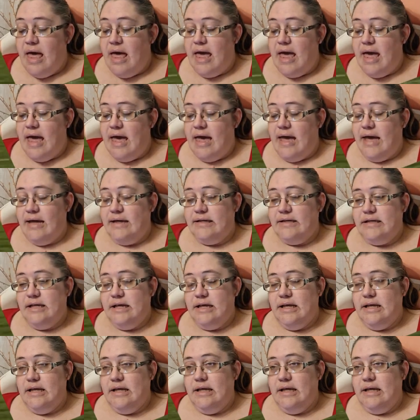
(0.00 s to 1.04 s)
and
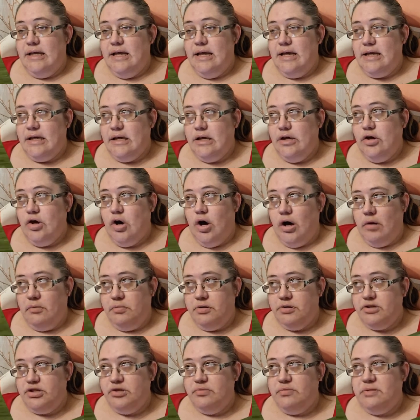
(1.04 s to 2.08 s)
it can
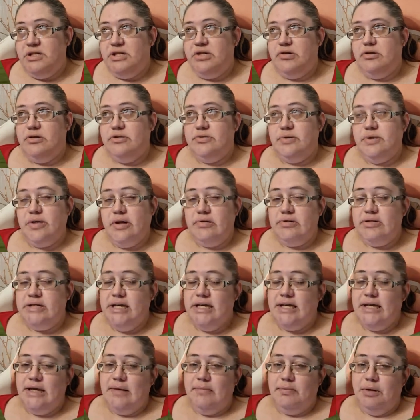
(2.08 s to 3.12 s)
compost your materials without
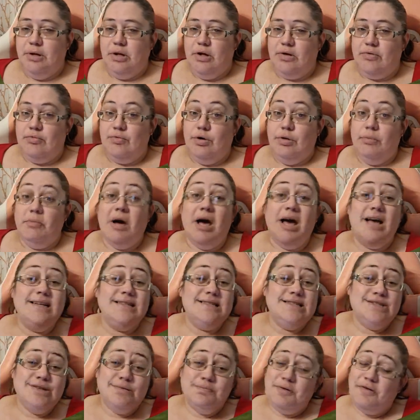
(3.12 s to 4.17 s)
taking up a lot of room. I
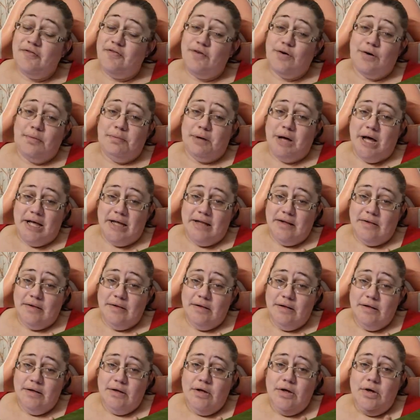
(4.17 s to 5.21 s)
still prefer a pile,
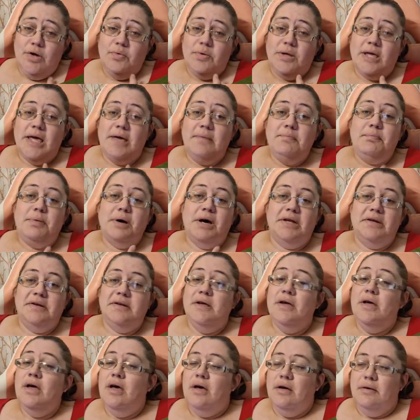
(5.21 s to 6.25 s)
okay, but
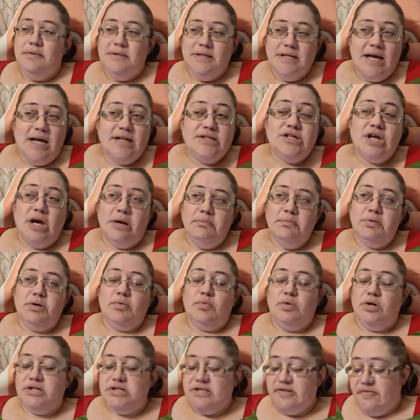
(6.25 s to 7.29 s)
a tumbler
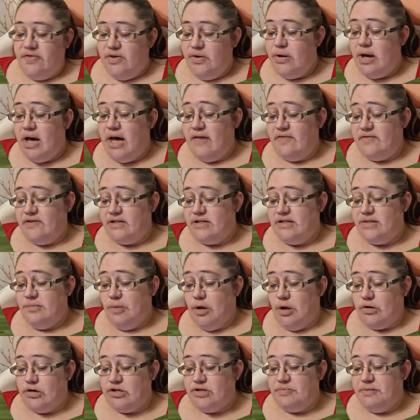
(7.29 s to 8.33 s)
works if you have
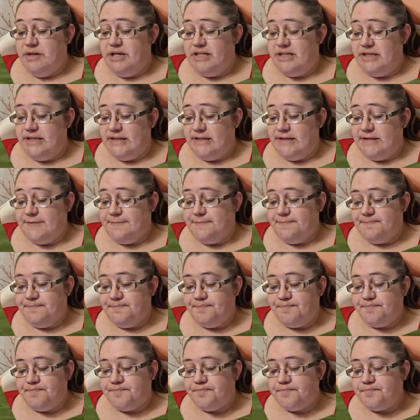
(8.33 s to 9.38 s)
smaller spaces.
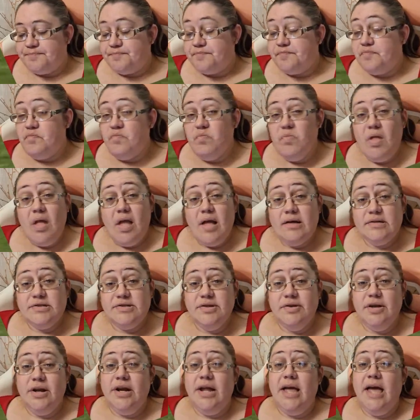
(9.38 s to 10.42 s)
So
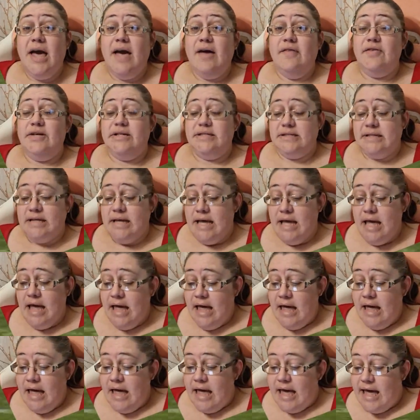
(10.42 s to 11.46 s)
there you have it.
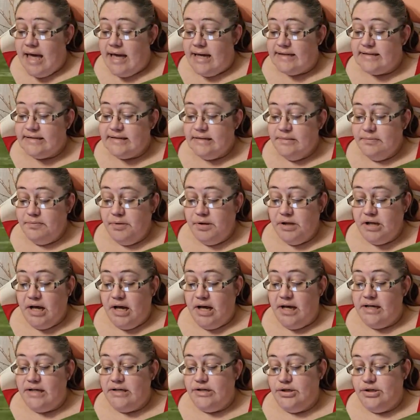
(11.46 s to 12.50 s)
A simple guide